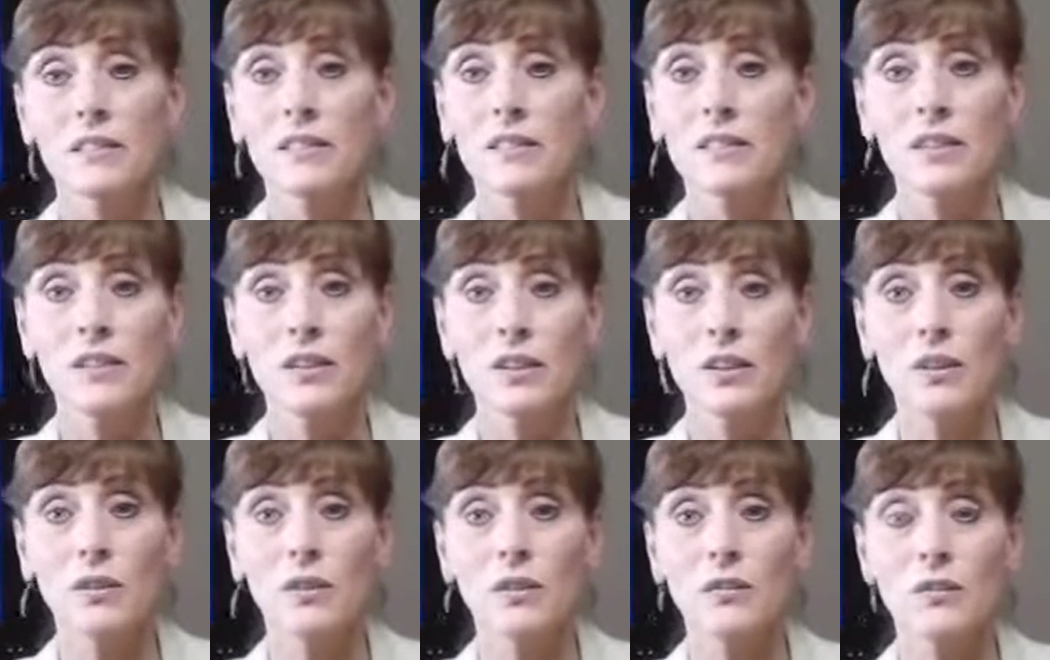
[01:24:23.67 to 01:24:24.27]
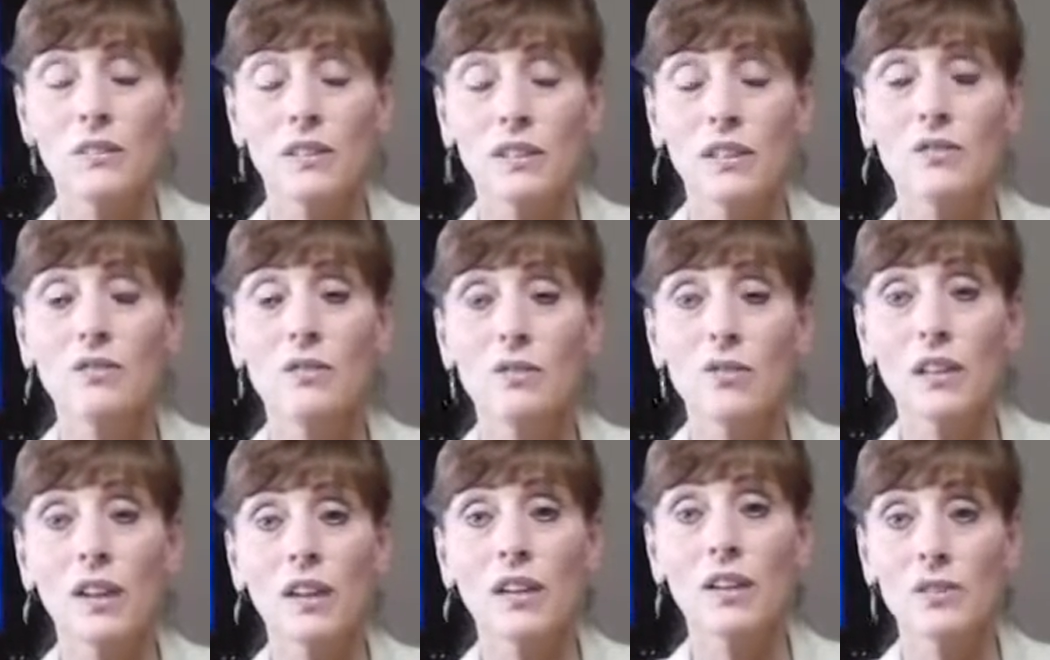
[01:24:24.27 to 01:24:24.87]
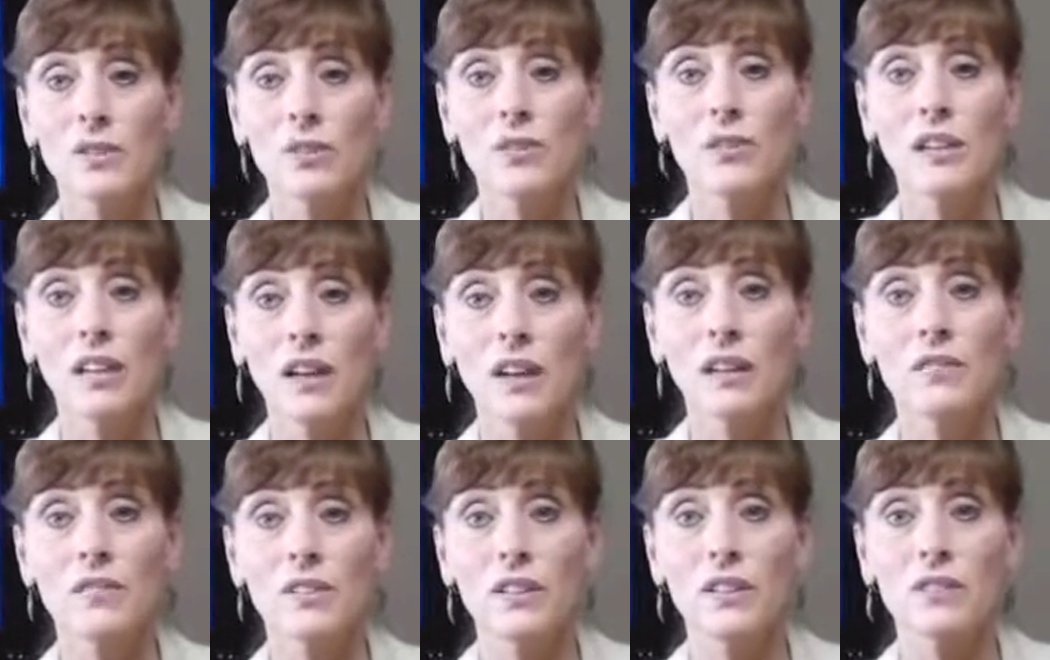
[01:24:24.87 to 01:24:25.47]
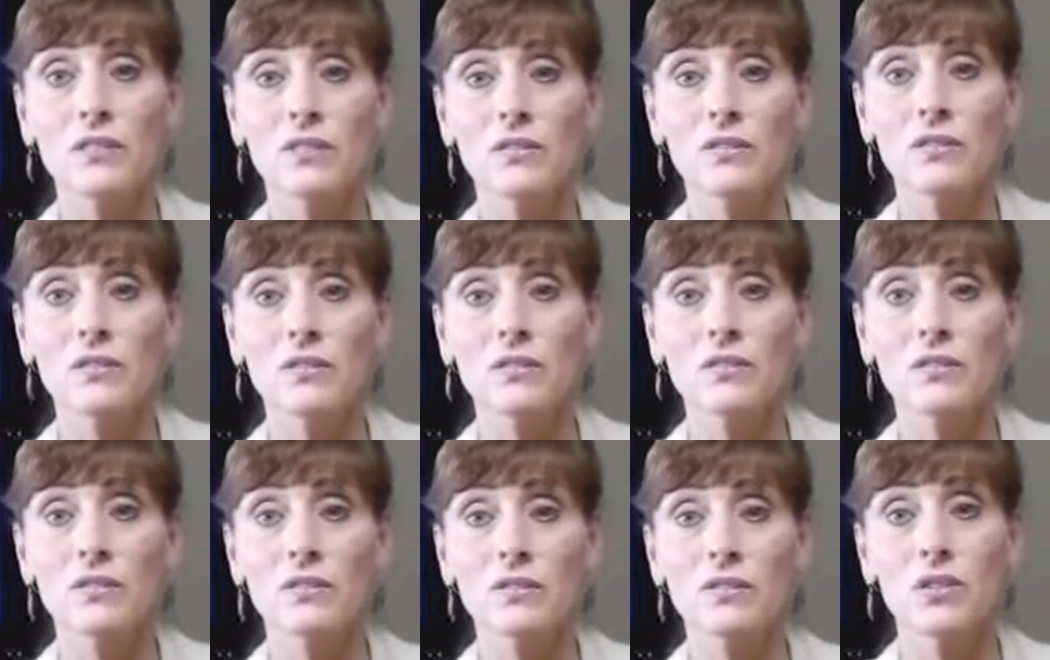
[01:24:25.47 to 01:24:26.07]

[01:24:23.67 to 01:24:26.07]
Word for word: you know, if you can't do the IVs,